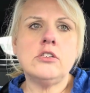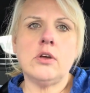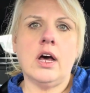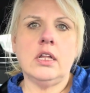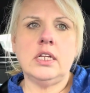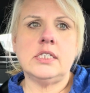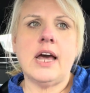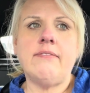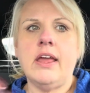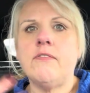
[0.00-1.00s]
So I'll at least
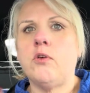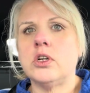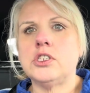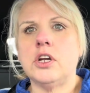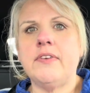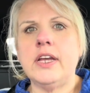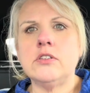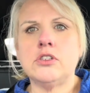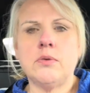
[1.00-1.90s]
have like four servings or